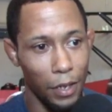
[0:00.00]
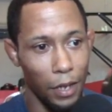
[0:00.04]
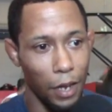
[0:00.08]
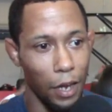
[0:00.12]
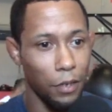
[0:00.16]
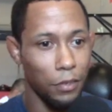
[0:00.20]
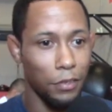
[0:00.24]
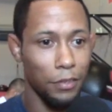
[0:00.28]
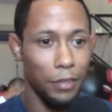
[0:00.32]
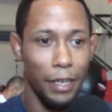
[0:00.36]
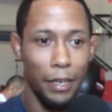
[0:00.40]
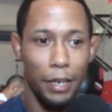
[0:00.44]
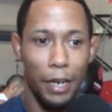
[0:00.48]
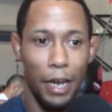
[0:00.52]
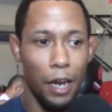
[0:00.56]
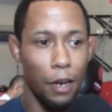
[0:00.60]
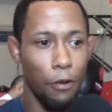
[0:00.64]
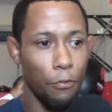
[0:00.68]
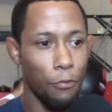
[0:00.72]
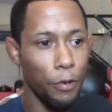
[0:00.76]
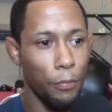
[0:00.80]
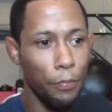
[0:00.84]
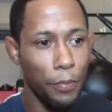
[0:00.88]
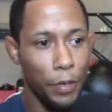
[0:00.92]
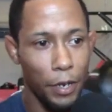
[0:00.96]
I'll say it. I'll
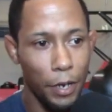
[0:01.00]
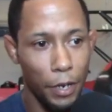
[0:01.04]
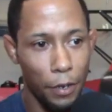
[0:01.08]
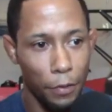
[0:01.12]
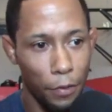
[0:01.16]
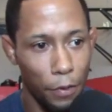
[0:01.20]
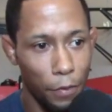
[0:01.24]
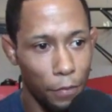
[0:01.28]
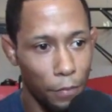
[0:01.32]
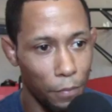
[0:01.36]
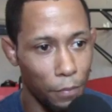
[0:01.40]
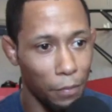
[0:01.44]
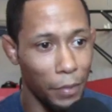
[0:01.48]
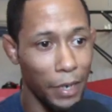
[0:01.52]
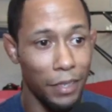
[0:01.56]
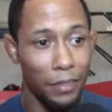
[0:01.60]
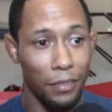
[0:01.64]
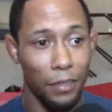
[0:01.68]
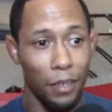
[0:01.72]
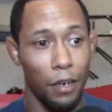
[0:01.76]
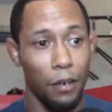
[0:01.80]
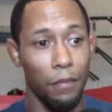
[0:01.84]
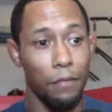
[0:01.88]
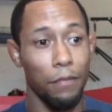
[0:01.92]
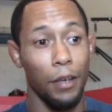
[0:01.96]
repeat it
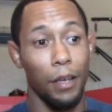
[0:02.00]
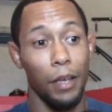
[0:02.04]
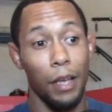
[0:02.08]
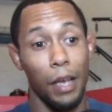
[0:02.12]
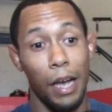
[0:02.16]
myself.